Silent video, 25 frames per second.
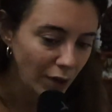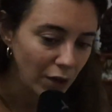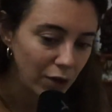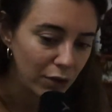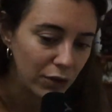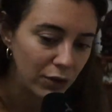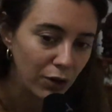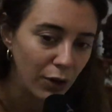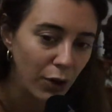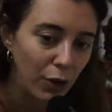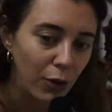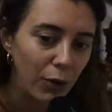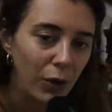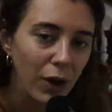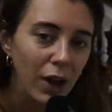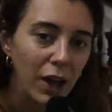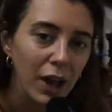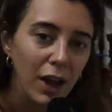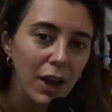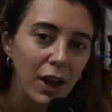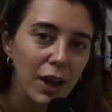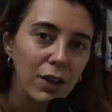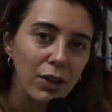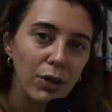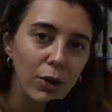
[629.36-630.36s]
So
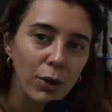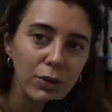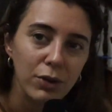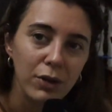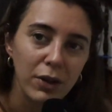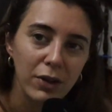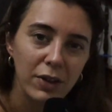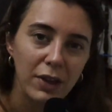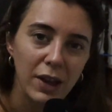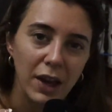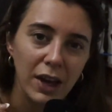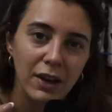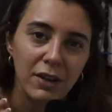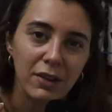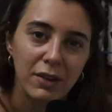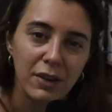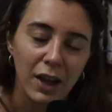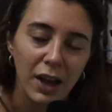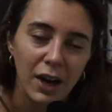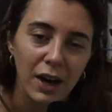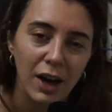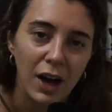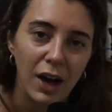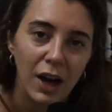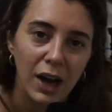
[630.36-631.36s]
those are things
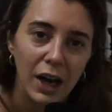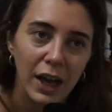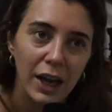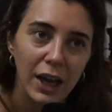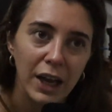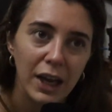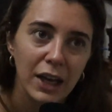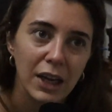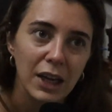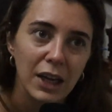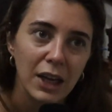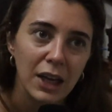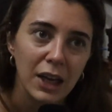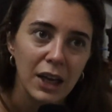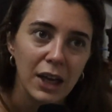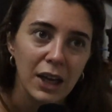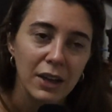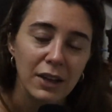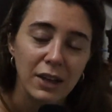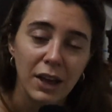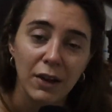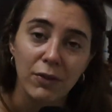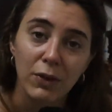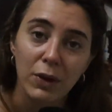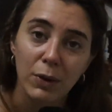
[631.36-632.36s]
that I
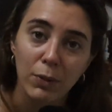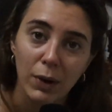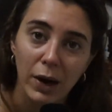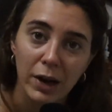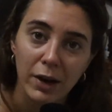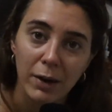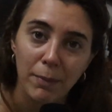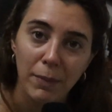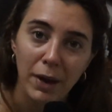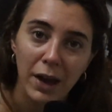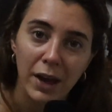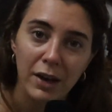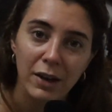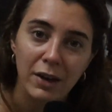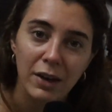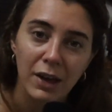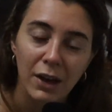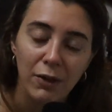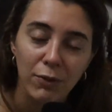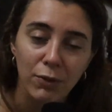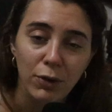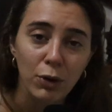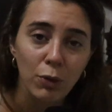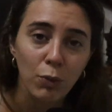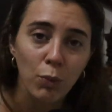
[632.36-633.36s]
definitely recommend.
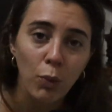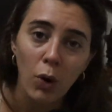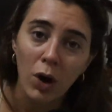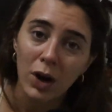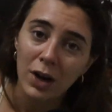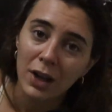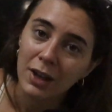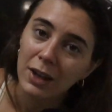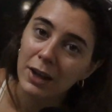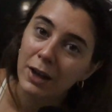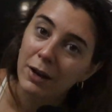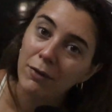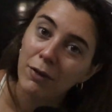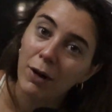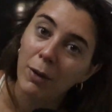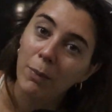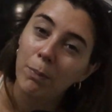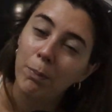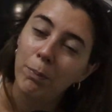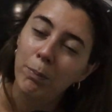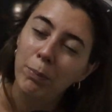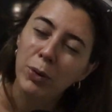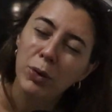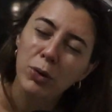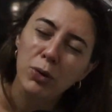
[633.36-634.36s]
If you want to live a
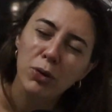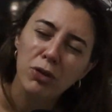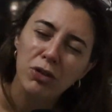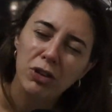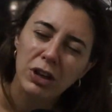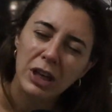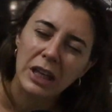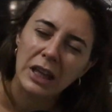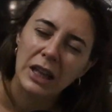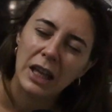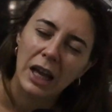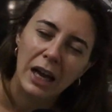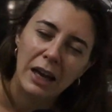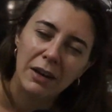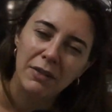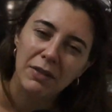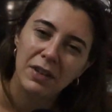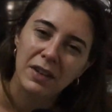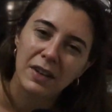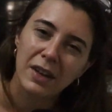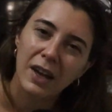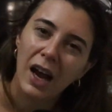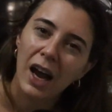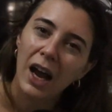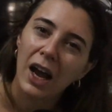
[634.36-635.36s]
bougie
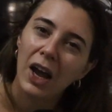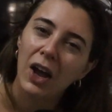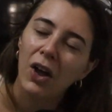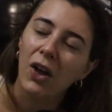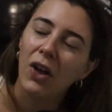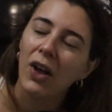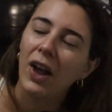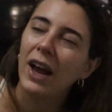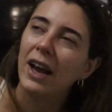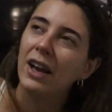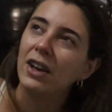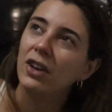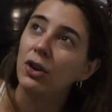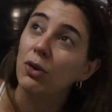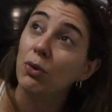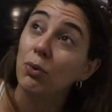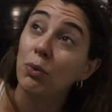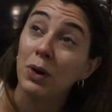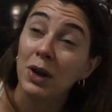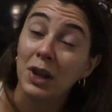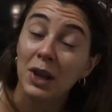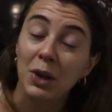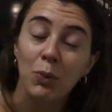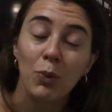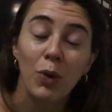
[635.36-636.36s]
lifestyle and you
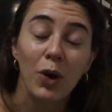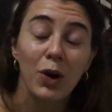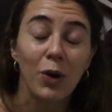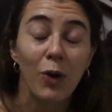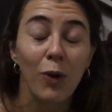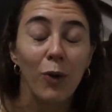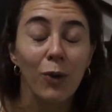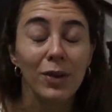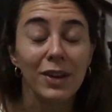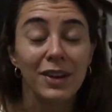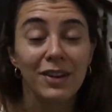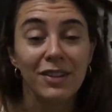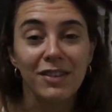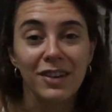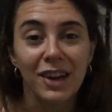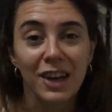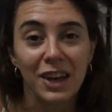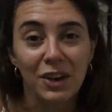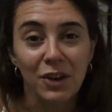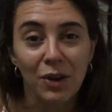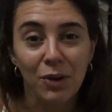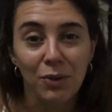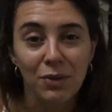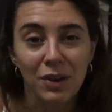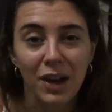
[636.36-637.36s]
really want to only stay
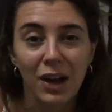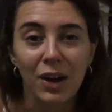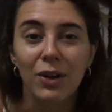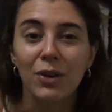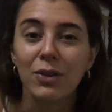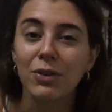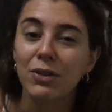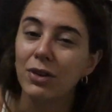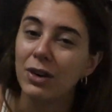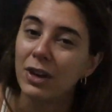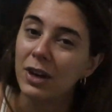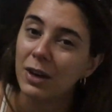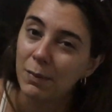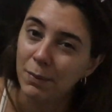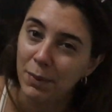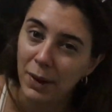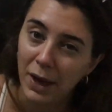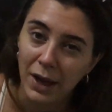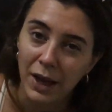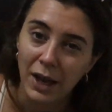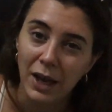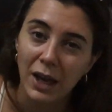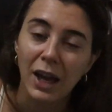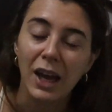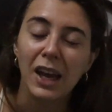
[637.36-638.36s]
in hotels, you're going to
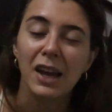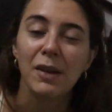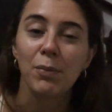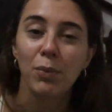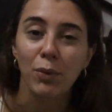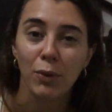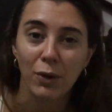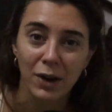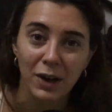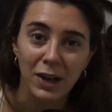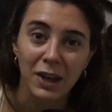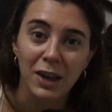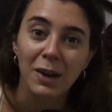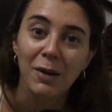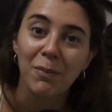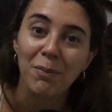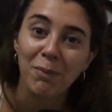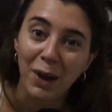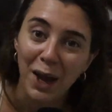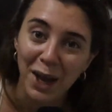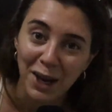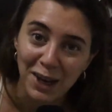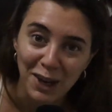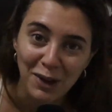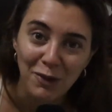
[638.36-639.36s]
pay a pretty
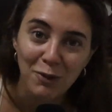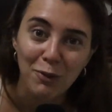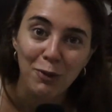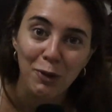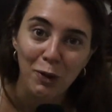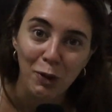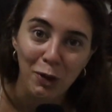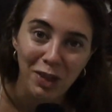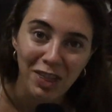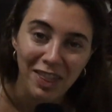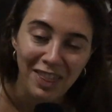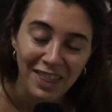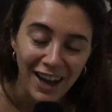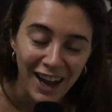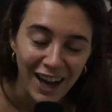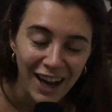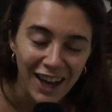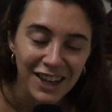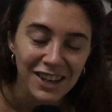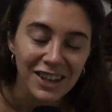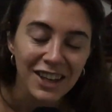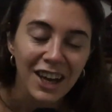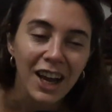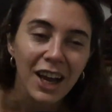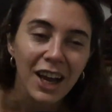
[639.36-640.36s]
penny for that.